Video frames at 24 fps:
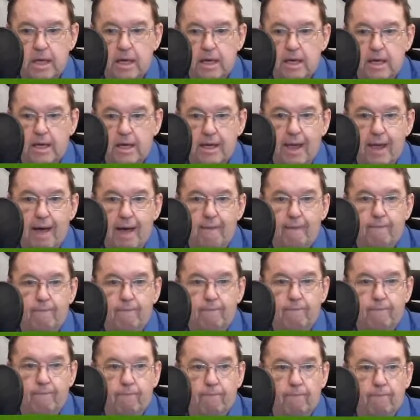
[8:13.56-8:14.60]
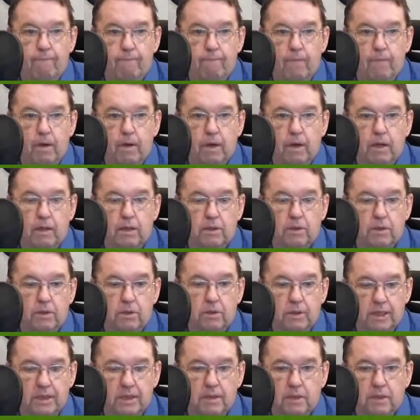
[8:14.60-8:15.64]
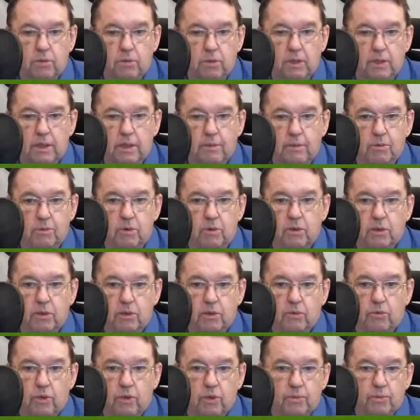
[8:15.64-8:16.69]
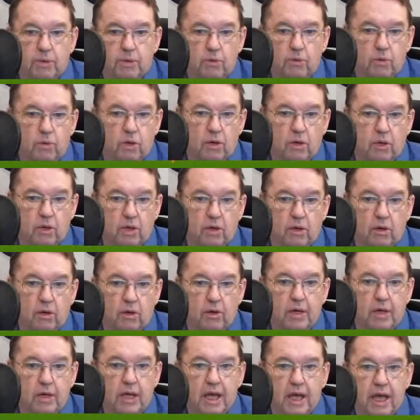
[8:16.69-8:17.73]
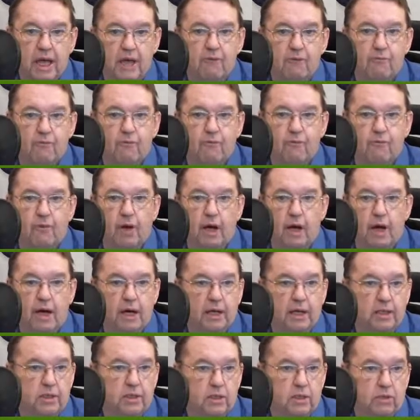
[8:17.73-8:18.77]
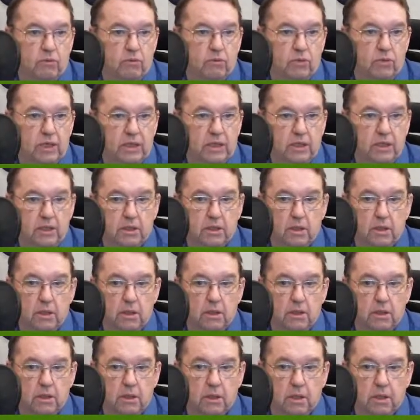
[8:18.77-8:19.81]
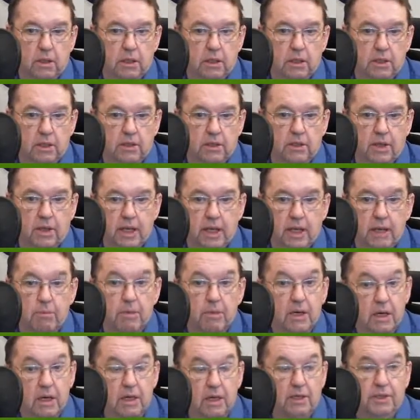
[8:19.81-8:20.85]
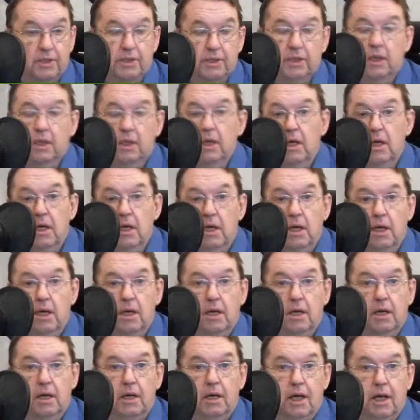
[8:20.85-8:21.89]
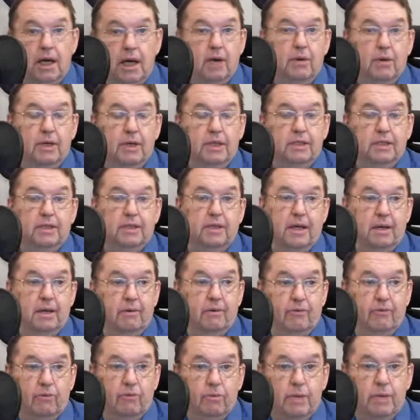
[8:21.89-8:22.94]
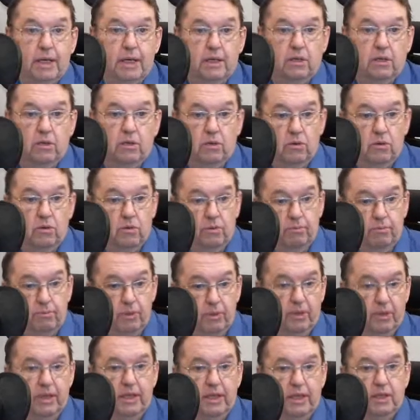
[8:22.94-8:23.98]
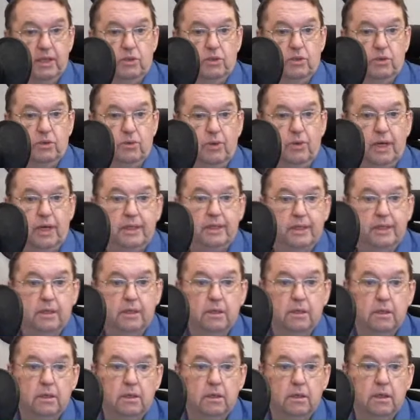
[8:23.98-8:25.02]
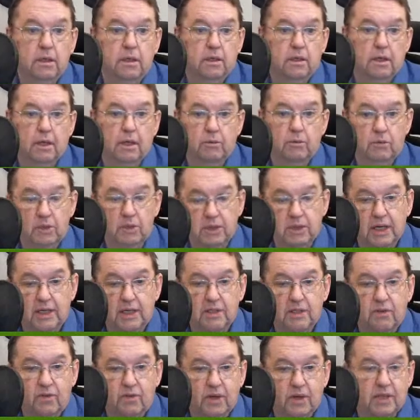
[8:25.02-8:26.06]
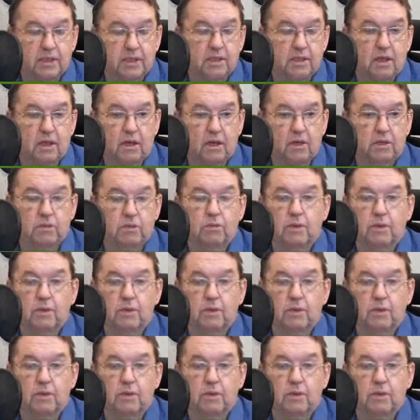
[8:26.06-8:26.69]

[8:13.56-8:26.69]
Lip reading: Yeah. So this is what I'm going to be working on if I restart this thing, because now it's time for me to put this to rest. I will just fix the last